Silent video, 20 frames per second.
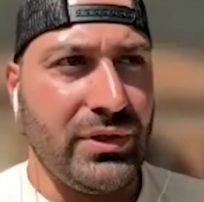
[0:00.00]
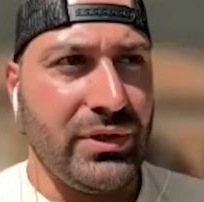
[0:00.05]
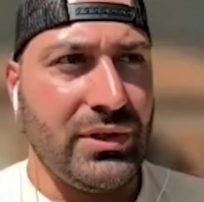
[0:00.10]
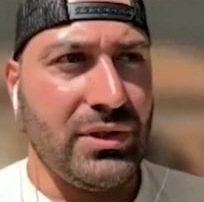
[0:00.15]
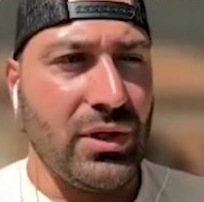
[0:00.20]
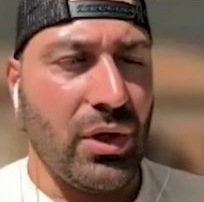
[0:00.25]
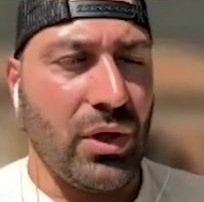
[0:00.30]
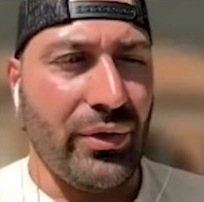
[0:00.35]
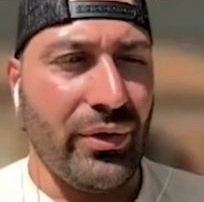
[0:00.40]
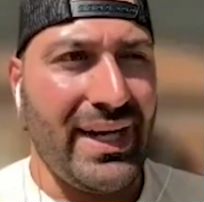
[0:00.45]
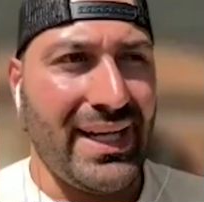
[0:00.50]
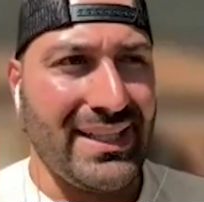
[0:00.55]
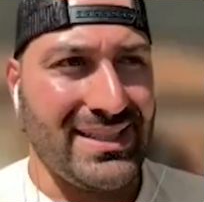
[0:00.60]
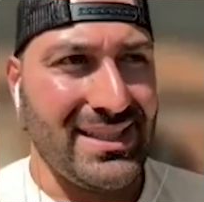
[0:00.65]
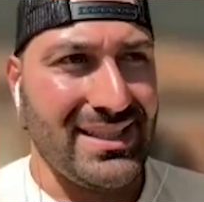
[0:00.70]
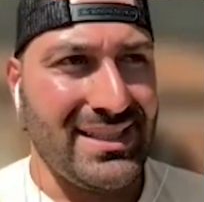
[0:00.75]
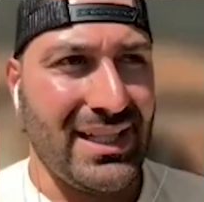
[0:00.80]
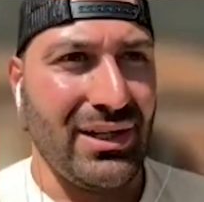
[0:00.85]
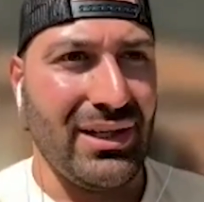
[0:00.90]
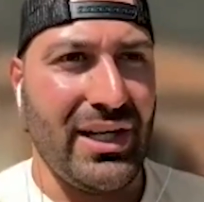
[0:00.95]
don't
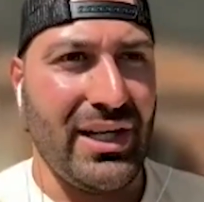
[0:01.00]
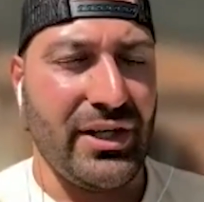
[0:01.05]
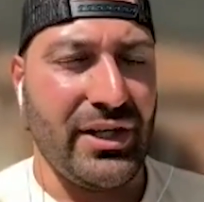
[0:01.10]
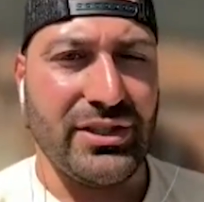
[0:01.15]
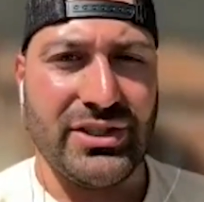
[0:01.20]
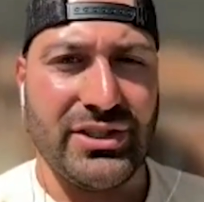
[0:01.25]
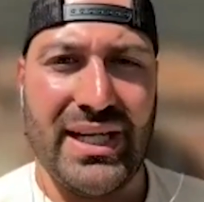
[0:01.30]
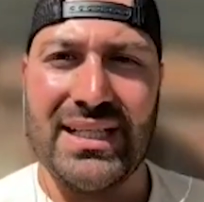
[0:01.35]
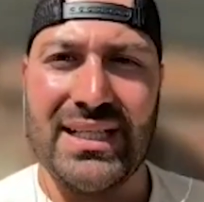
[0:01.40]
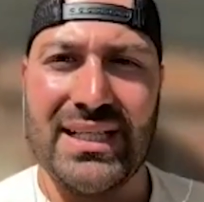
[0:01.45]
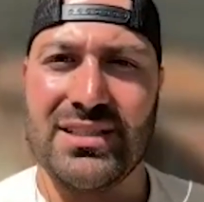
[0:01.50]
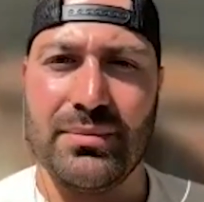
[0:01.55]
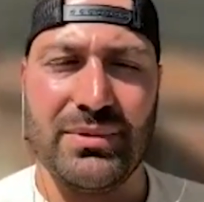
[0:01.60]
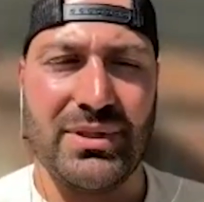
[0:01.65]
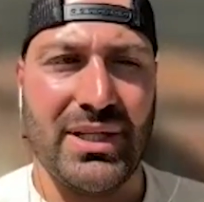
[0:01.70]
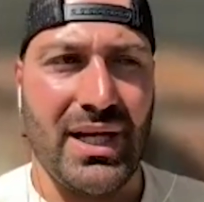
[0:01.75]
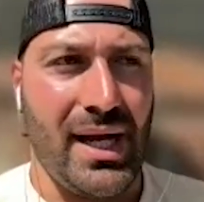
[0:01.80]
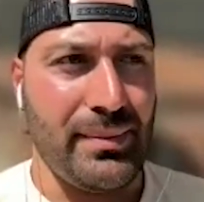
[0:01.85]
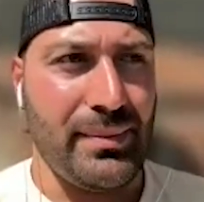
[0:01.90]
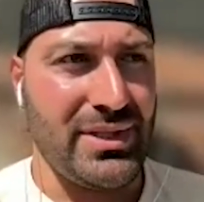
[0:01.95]
necessarily understand
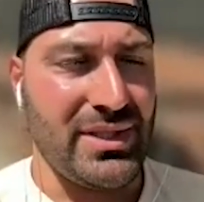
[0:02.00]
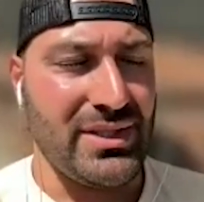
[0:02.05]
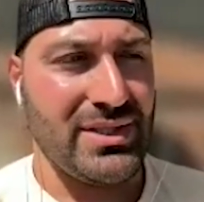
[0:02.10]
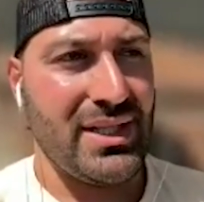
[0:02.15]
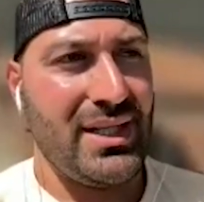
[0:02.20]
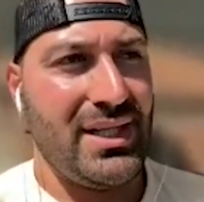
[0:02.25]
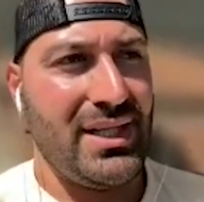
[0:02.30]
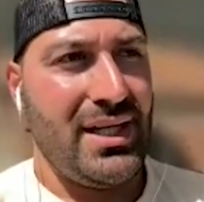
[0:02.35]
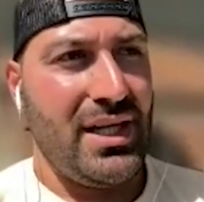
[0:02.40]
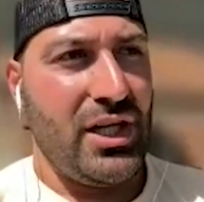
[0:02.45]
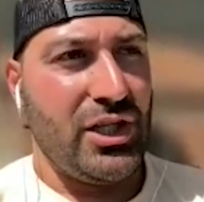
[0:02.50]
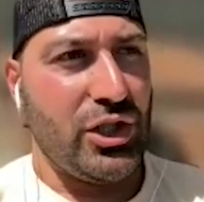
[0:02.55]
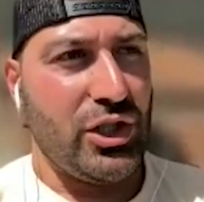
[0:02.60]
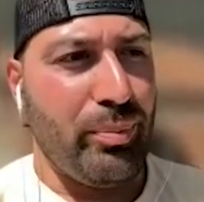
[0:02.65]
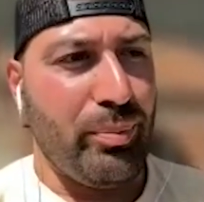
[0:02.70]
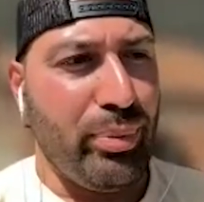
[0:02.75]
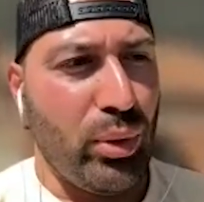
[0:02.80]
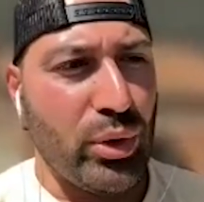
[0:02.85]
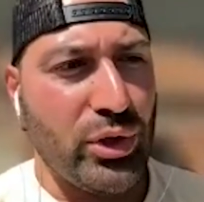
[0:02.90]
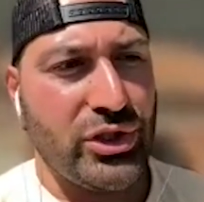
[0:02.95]
sometimes is the
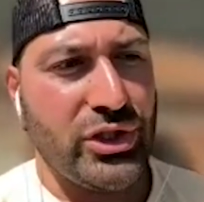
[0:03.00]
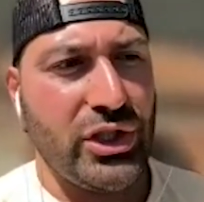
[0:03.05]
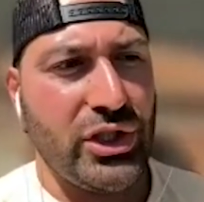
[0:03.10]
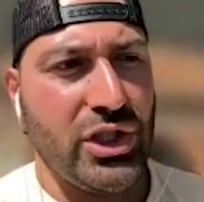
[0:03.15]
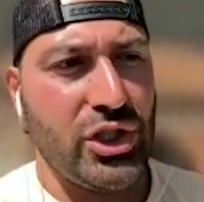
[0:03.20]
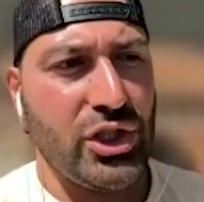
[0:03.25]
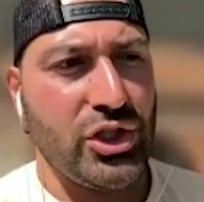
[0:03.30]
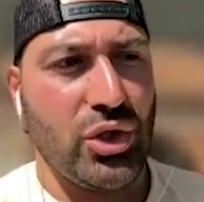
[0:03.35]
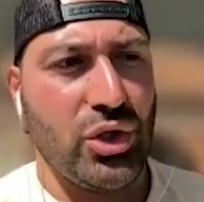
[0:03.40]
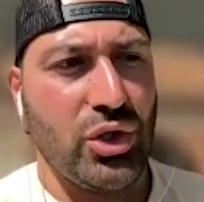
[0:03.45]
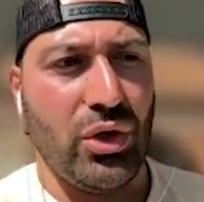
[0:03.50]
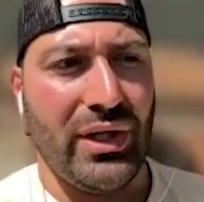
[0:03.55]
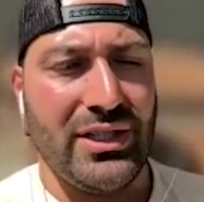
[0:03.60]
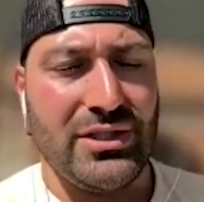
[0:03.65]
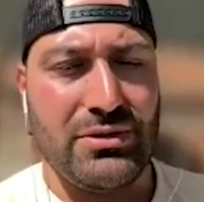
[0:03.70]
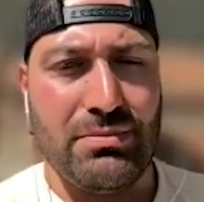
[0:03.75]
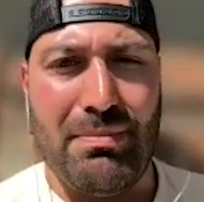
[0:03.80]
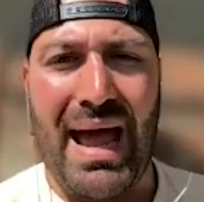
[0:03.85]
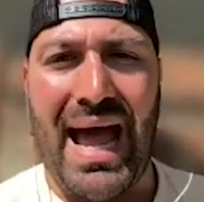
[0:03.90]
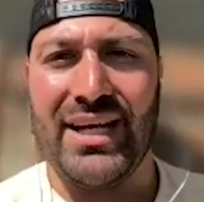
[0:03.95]
portion control
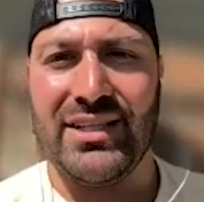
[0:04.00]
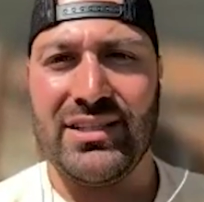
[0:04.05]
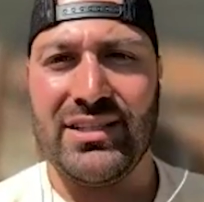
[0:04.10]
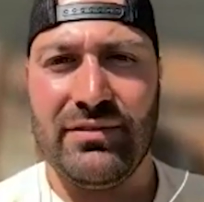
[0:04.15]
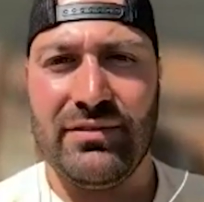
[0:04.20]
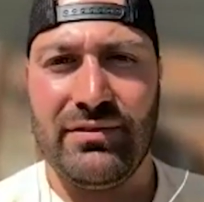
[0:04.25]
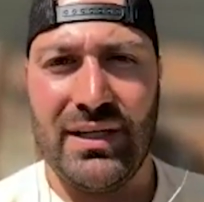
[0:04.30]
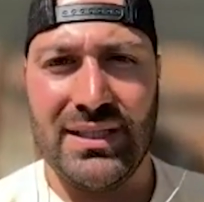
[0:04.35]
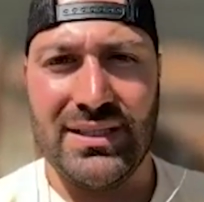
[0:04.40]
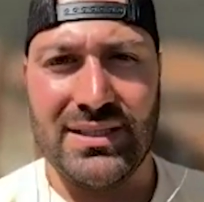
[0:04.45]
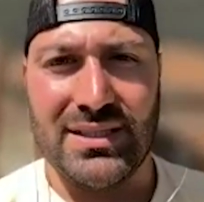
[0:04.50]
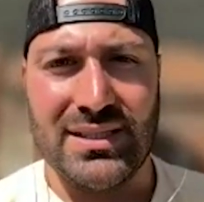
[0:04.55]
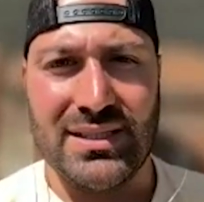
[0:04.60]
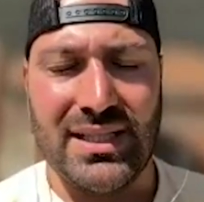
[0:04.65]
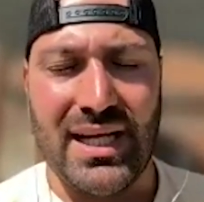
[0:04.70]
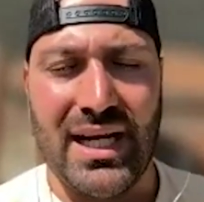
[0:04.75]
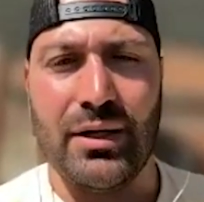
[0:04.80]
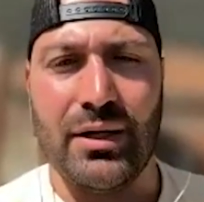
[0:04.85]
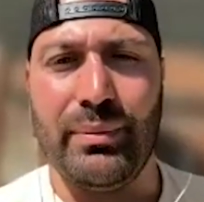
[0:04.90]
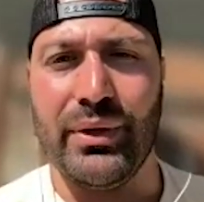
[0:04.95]
is massive in
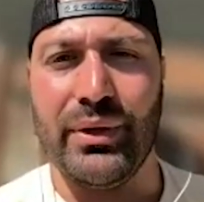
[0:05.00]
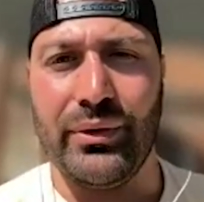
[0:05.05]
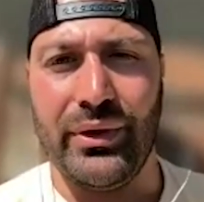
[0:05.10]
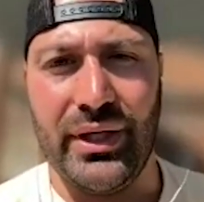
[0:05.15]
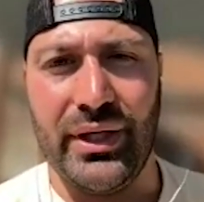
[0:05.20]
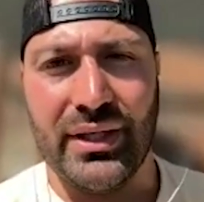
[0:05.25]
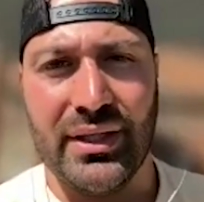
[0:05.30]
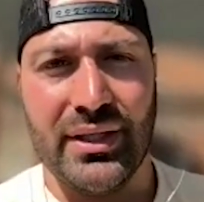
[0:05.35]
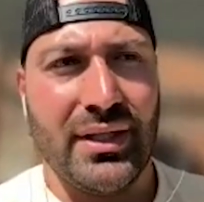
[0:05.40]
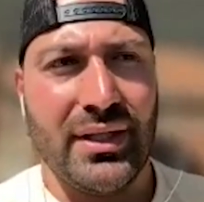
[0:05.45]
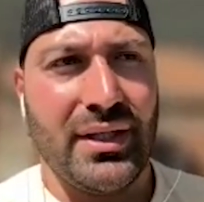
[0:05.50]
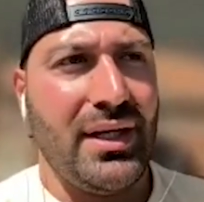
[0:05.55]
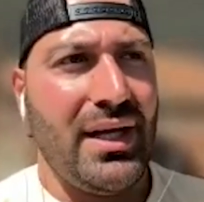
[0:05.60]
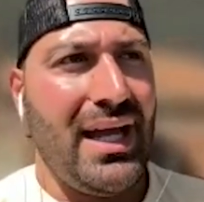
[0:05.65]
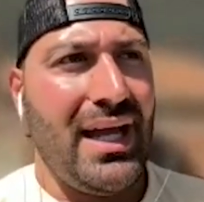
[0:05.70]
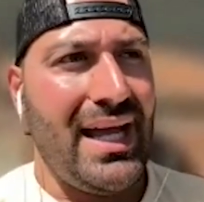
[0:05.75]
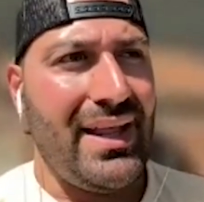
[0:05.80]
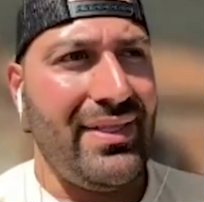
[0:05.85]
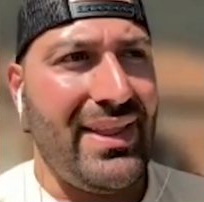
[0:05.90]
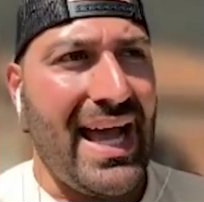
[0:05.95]
sustainability.
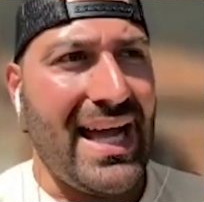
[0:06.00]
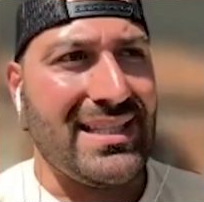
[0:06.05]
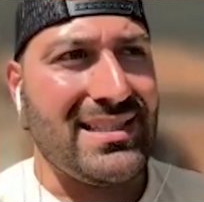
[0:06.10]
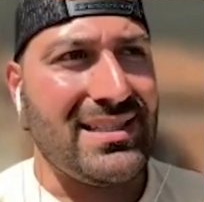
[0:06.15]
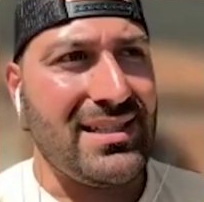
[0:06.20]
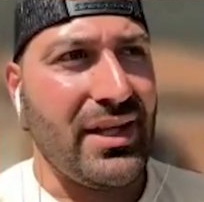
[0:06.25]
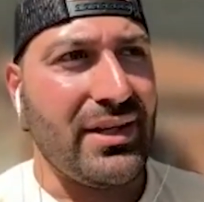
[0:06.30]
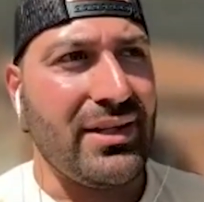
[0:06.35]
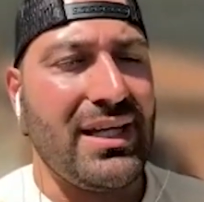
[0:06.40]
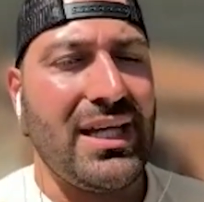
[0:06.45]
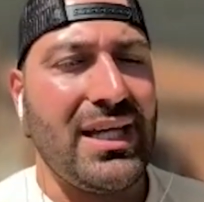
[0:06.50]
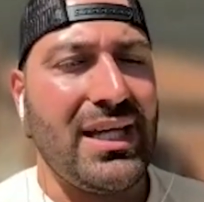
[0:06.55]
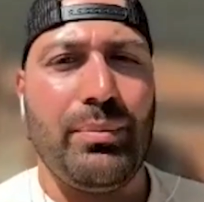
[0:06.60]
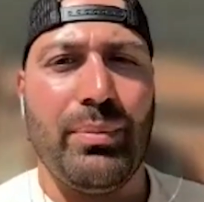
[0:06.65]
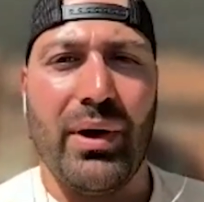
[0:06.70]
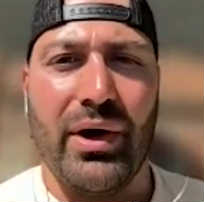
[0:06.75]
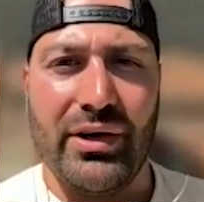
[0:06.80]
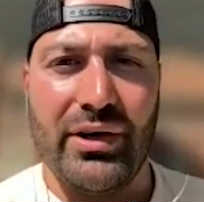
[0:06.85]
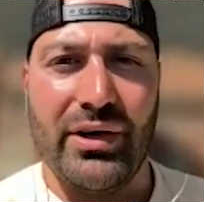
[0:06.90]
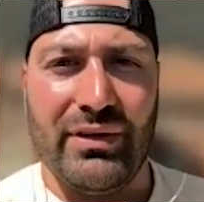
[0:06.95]
And that's another key
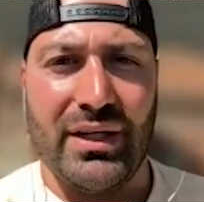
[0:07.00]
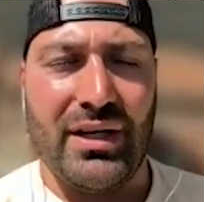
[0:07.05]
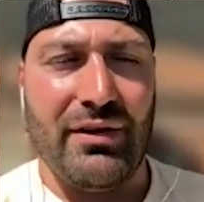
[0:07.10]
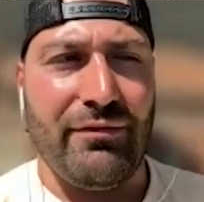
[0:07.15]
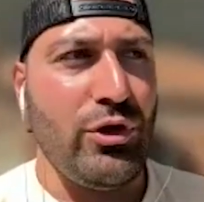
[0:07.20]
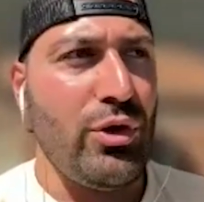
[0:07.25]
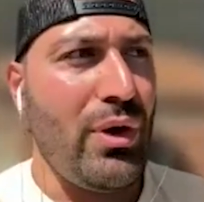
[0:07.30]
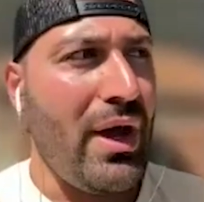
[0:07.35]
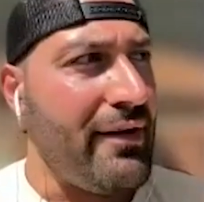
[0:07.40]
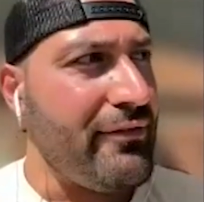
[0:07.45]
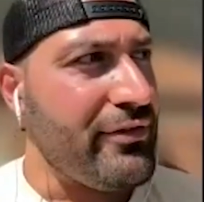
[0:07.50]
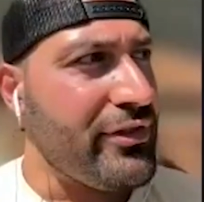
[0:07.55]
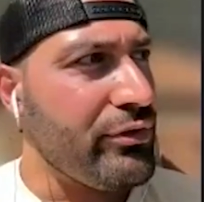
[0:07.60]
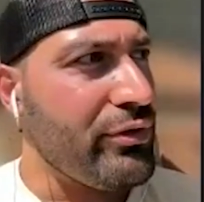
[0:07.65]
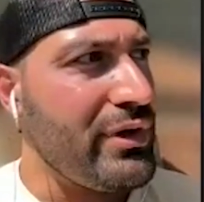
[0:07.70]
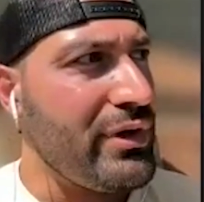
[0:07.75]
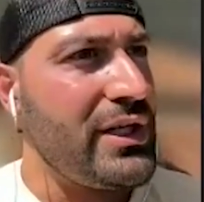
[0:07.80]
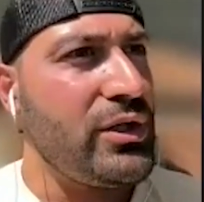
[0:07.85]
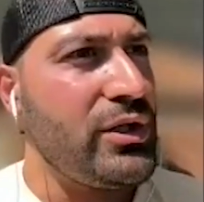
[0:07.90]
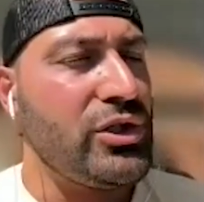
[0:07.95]
part of it. If you have
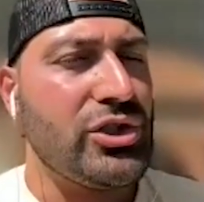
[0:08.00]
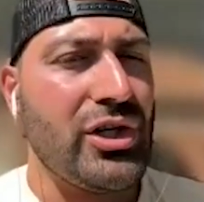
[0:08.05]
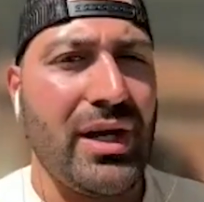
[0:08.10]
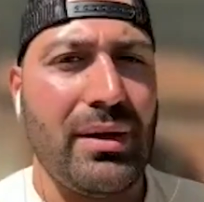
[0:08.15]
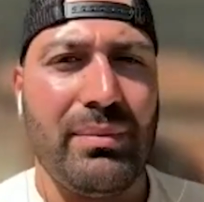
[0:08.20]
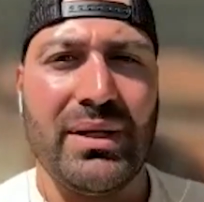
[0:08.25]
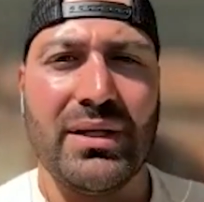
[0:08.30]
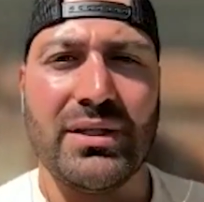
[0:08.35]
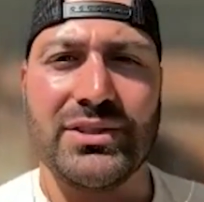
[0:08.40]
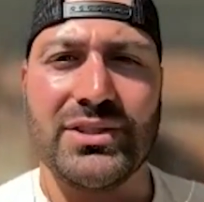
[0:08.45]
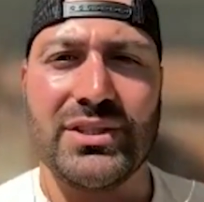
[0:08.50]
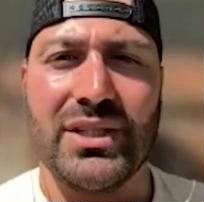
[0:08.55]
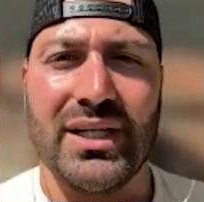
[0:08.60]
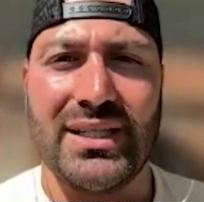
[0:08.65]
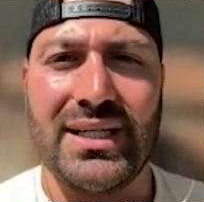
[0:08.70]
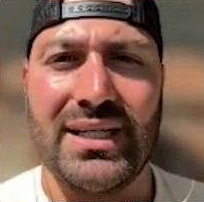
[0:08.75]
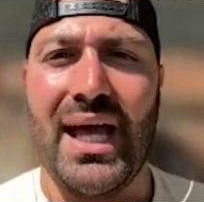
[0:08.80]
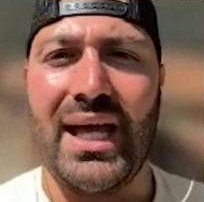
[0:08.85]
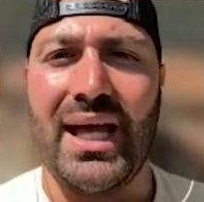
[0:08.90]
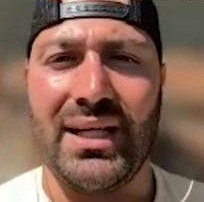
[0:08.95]
3 Nutre meals a
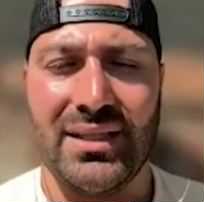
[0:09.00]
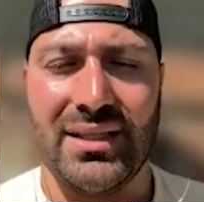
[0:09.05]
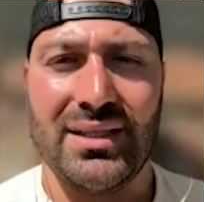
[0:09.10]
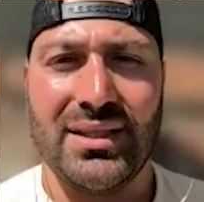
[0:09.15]
day,